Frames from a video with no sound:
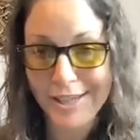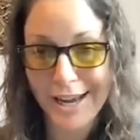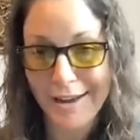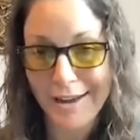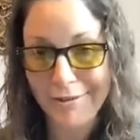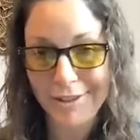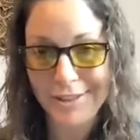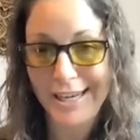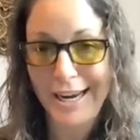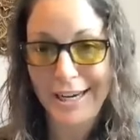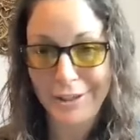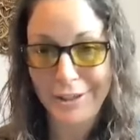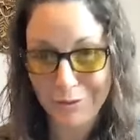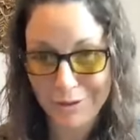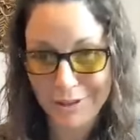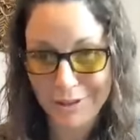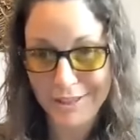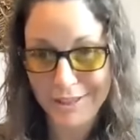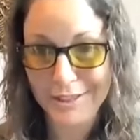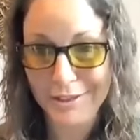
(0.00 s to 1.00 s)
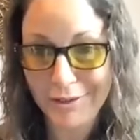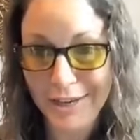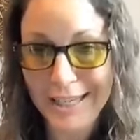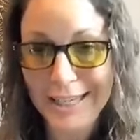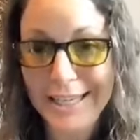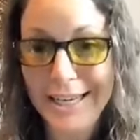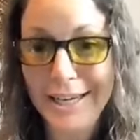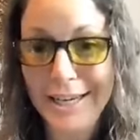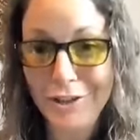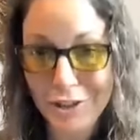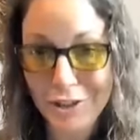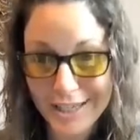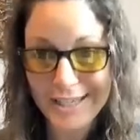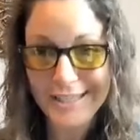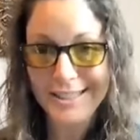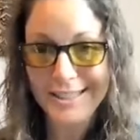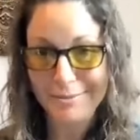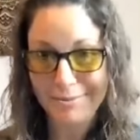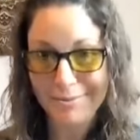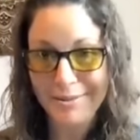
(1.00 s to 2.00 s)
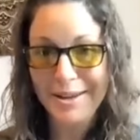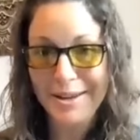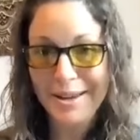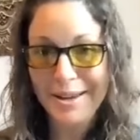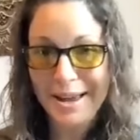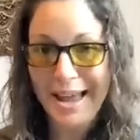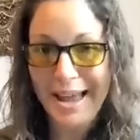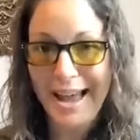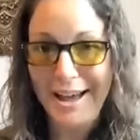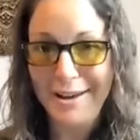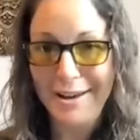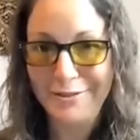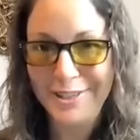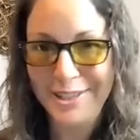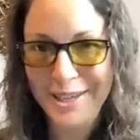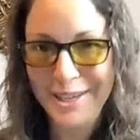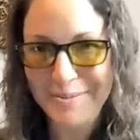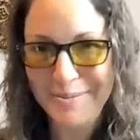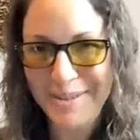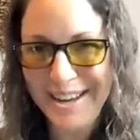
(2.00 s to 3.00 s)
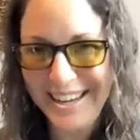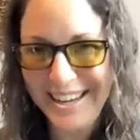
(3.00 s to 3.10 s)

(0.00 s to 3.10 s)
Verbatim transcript: to have a diagnosis of ADHD to have some